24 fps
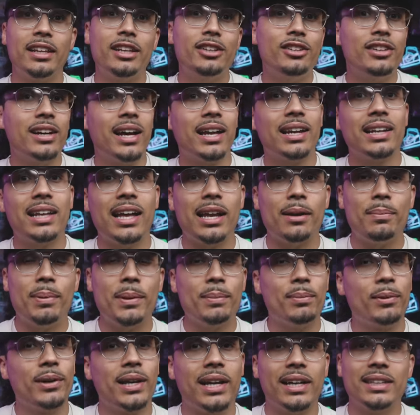And then you got a lot of
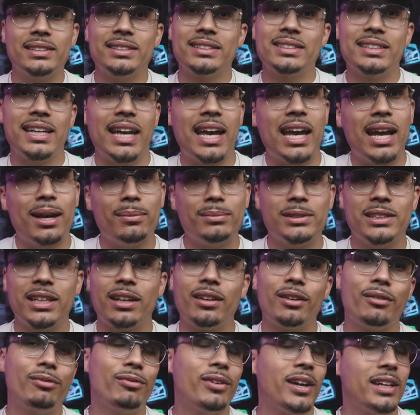people getting scammed,
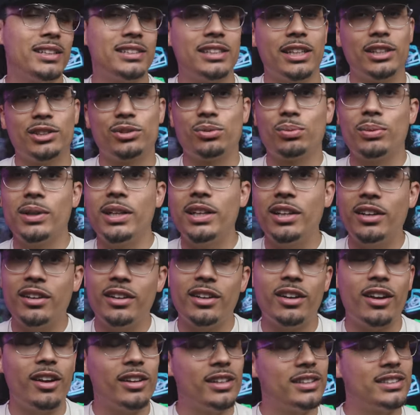selling fakes as real
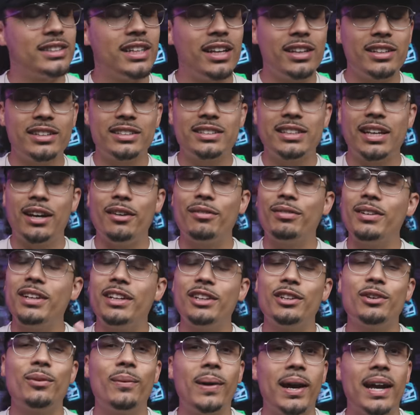and all this other stuff.
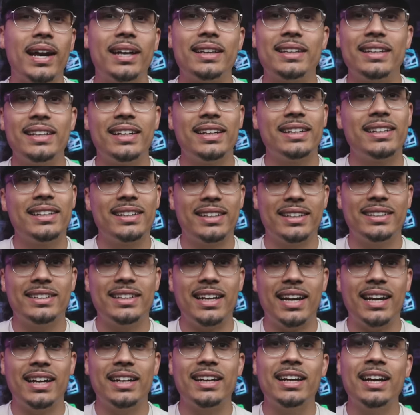Either either way, at the end of the
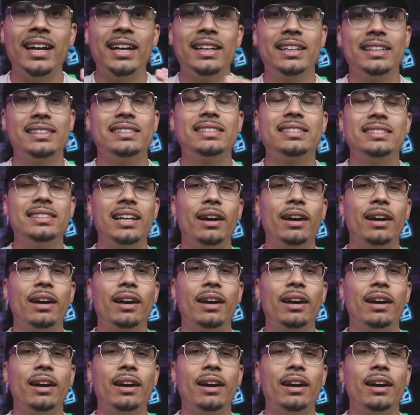day, this is